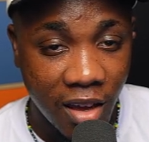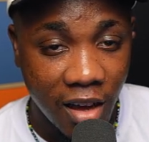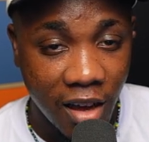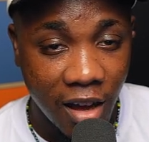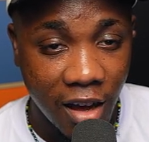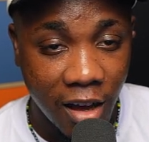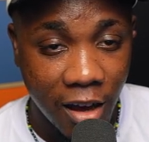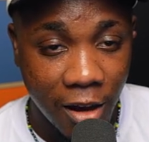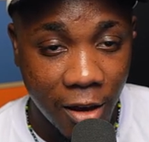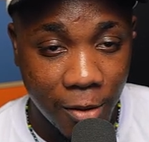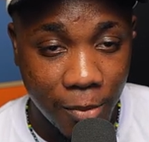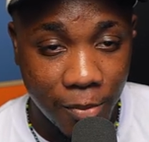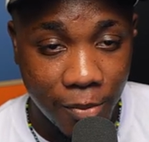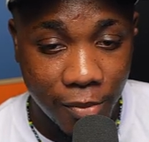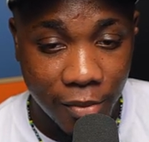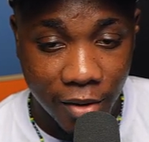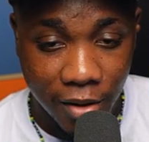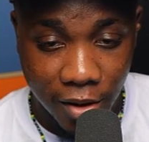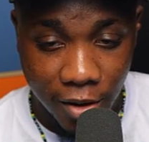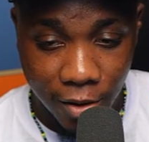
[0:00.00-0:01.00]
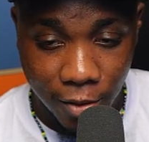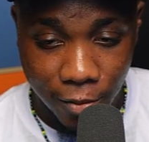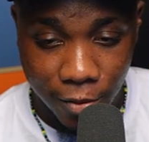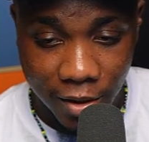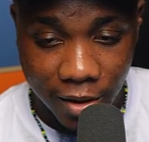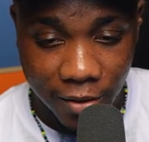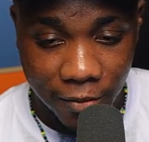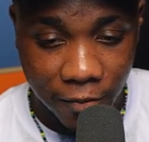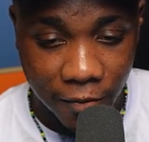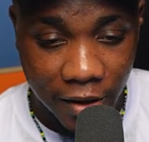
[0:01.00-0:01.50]
Um,
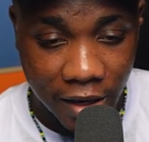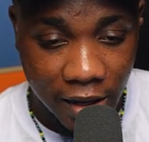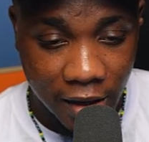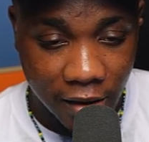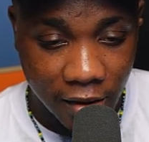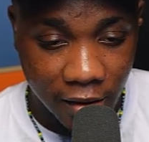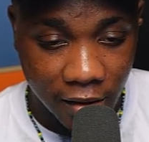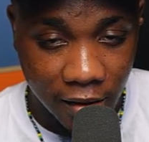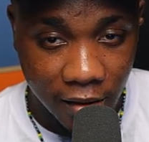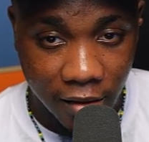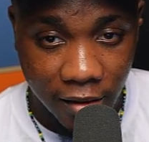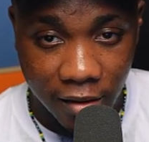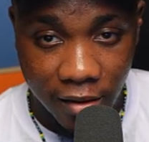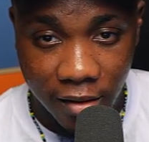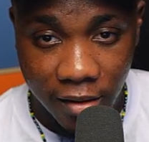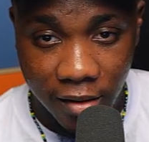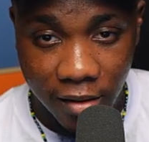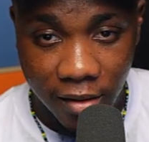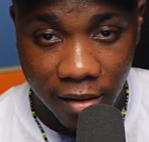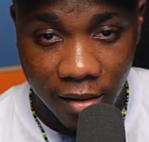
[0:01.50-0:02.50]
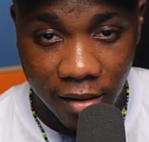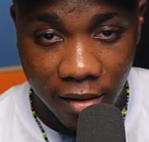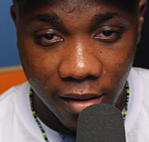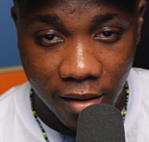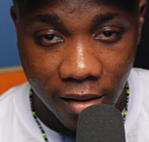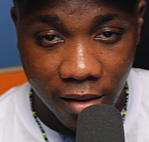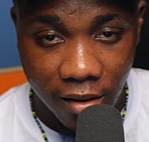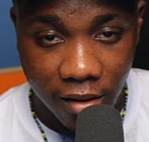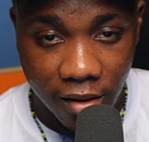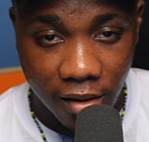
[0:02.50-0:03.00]
where's vehicle?
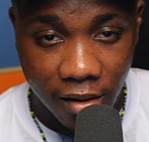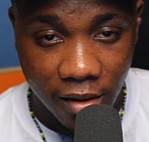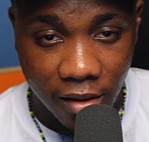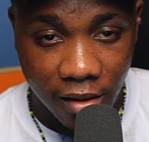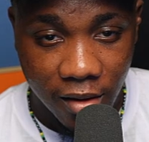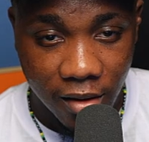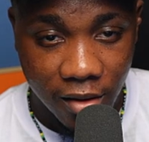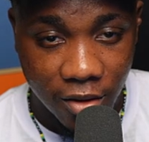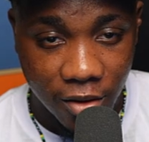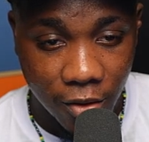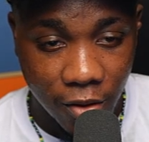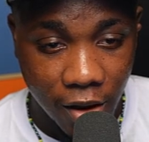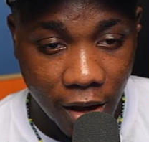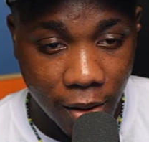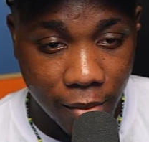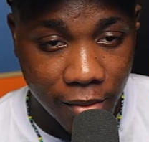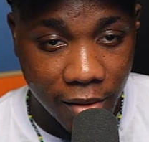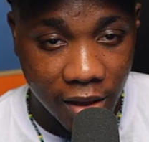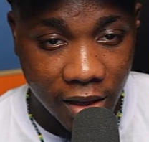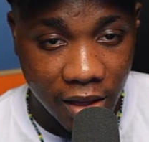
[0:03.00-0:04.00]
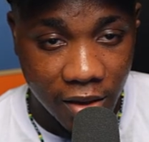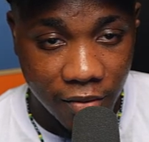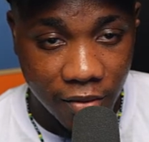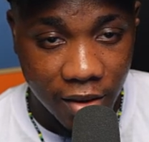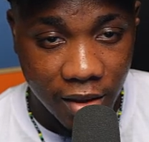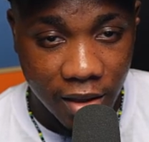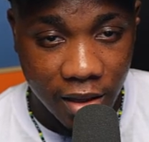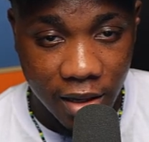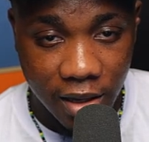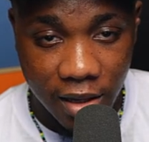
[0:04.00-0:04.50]
so i'm not
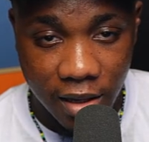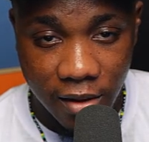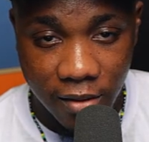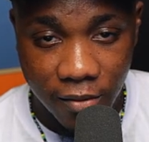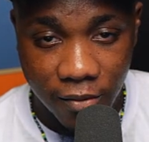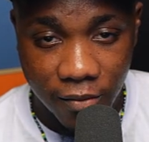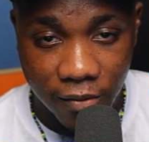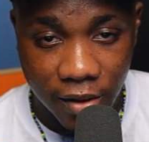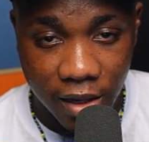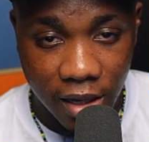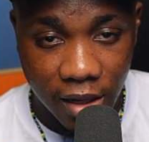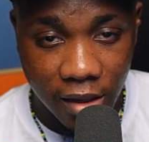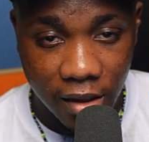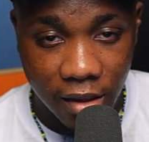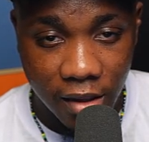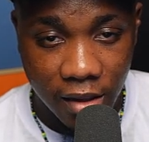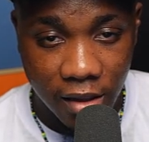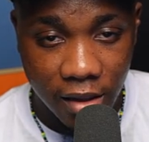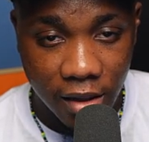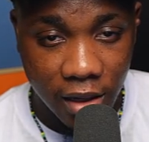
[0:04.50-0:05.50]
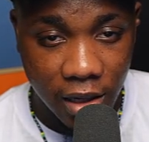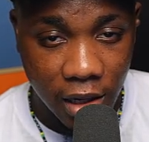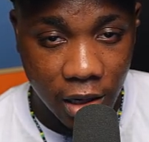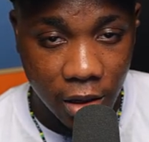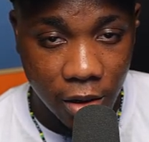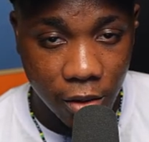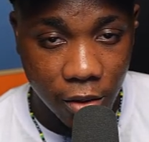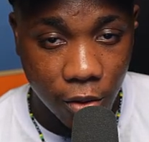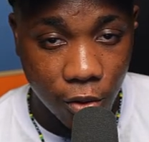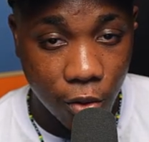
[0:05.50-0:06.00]
even seeing vehicles
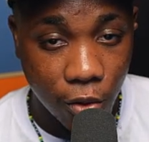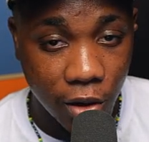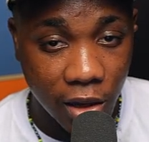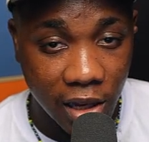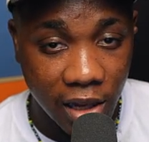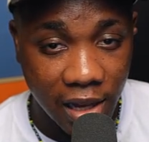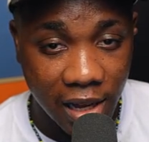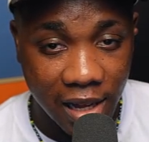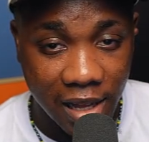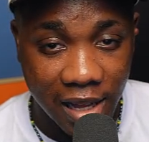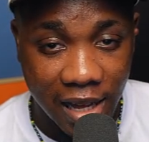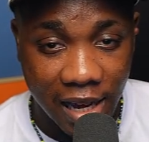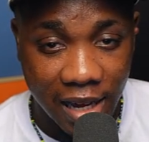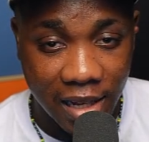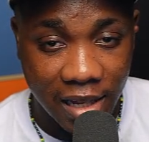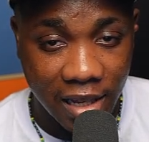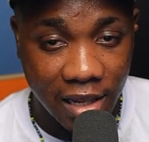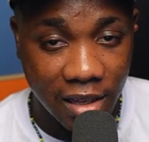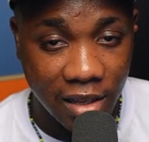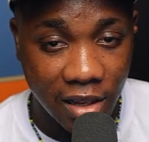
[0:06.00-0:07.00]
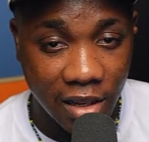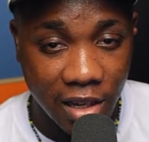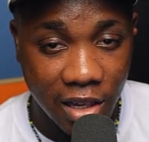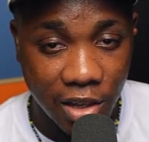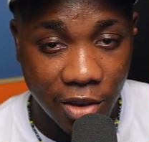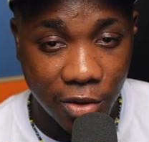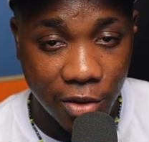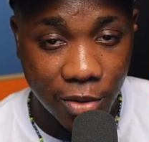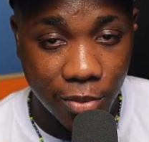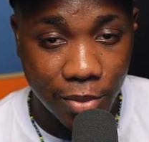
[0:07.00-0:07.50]
here cooking and lighting so
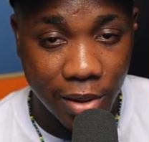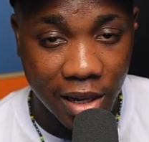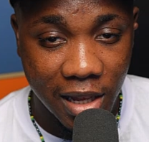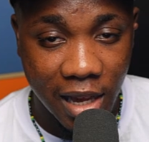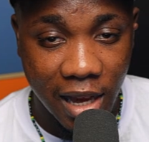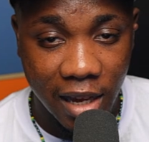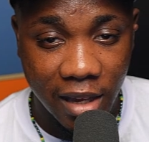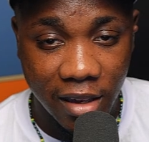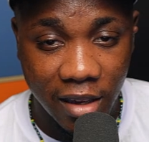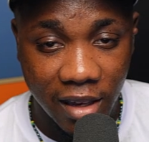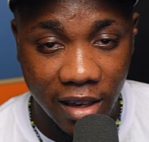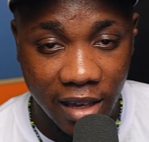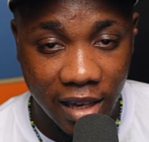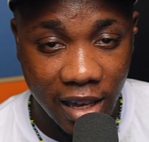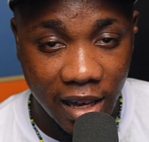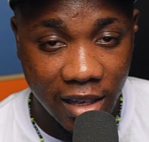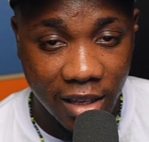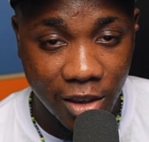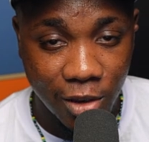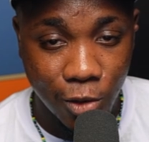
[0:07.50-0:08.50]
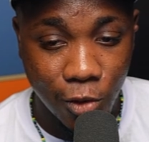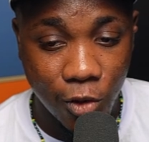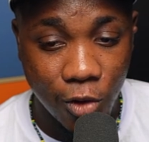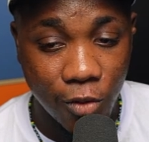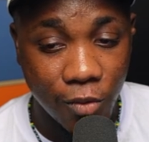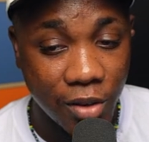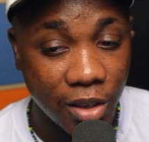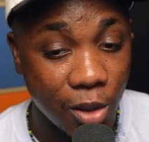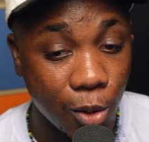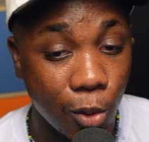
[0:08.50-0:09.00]
this would be like your gas
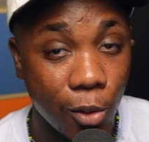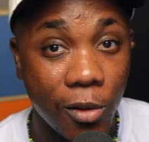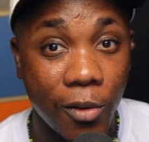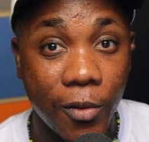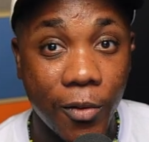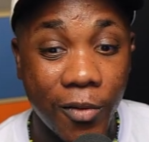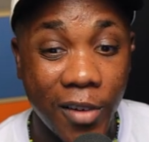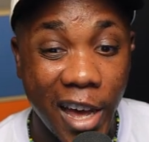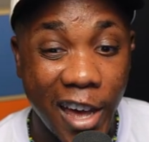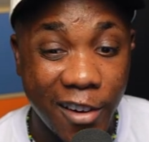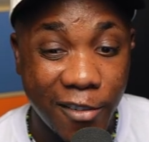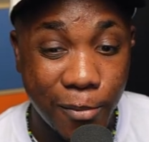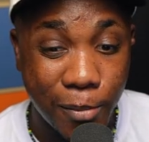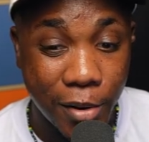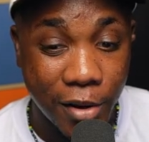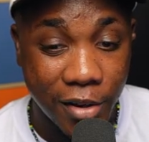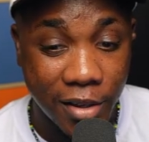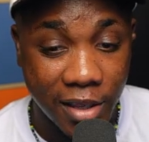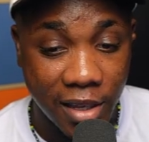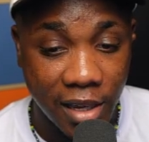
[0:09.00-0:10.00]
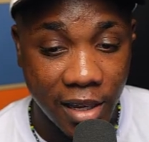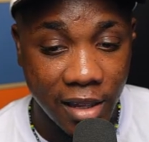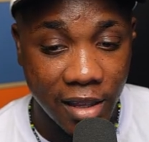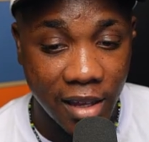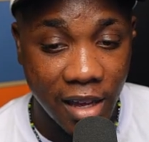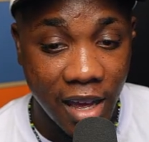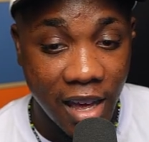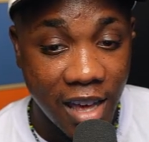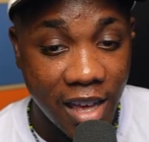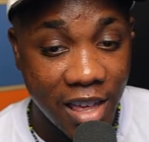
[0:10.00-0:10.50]
stove is only five
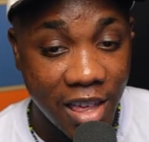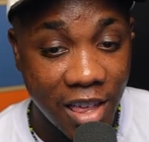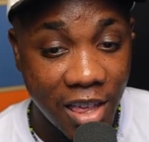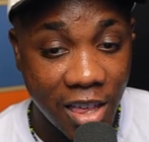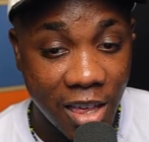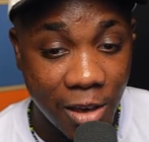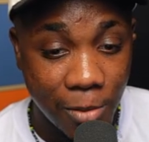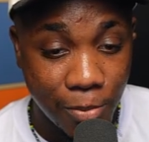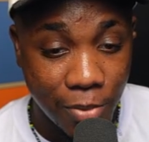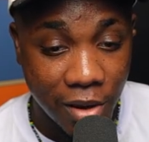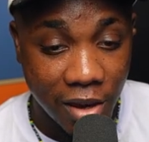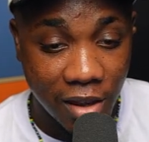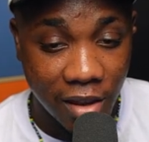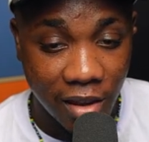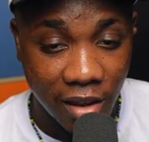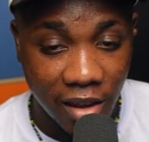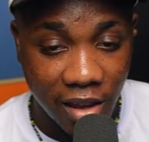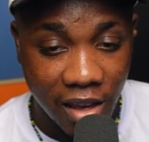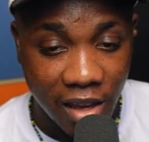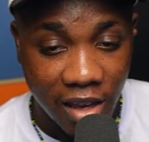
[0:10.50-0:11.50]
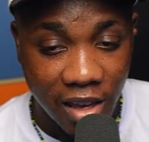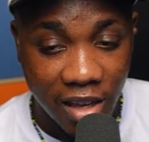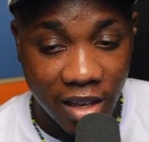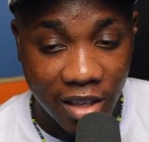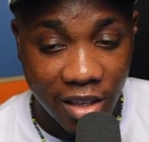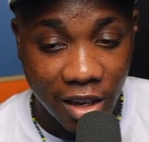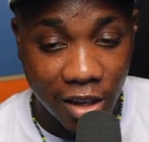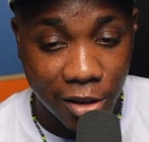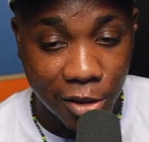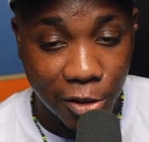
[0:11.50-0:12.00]
percent shipping
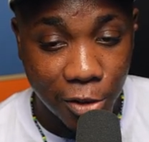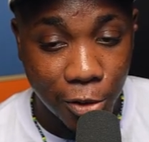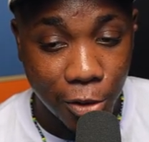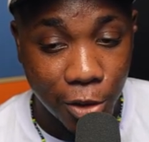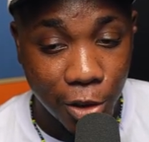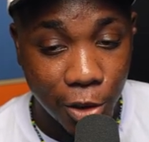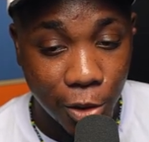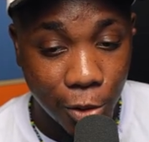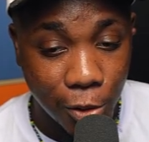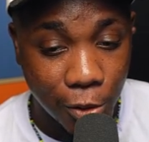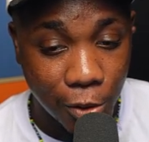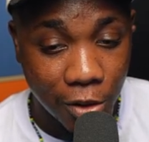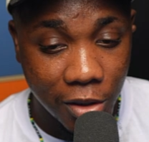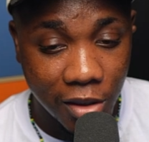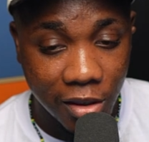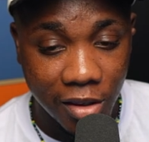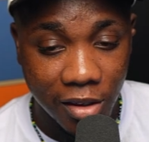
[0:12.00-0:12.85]
is also huge